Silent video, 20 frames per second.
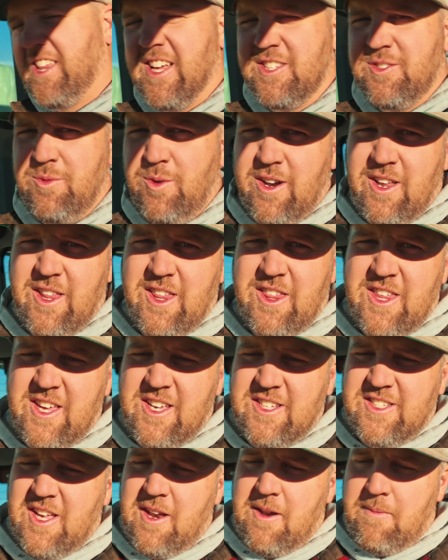that's one of the
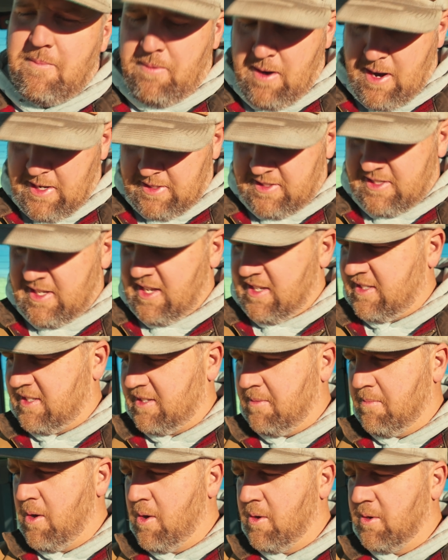things that impresses us
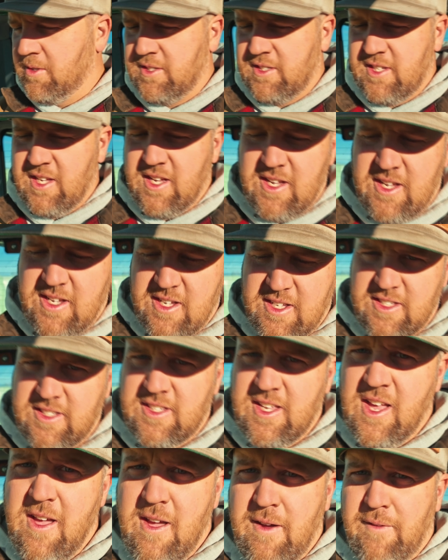the most, is
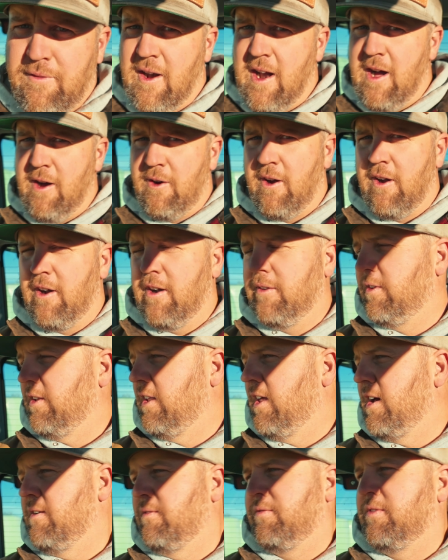for how hard of a
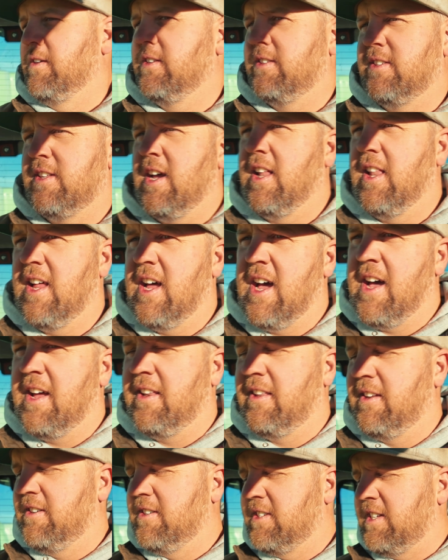life this
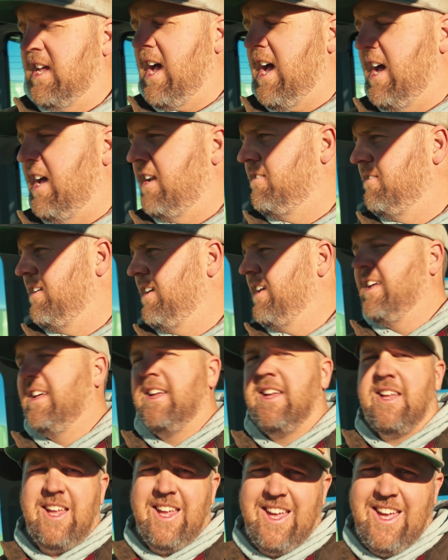telehandler's had,
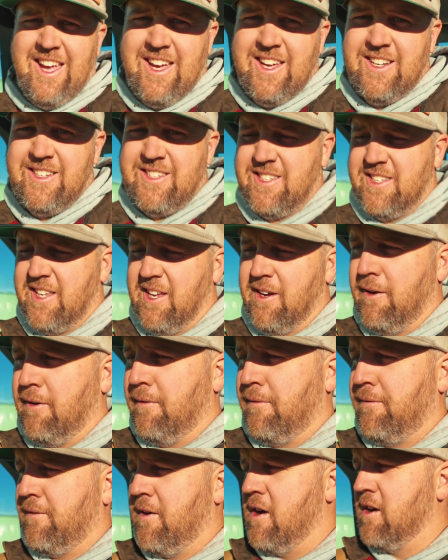it still
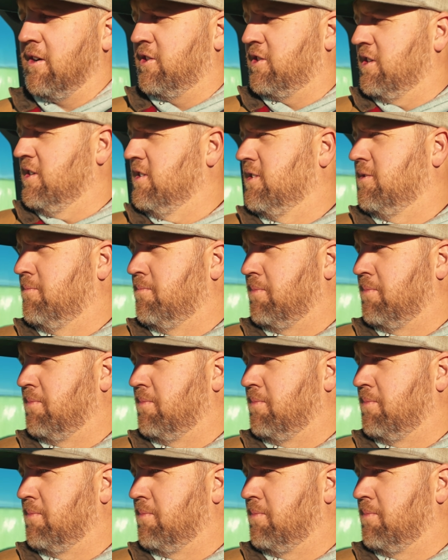functions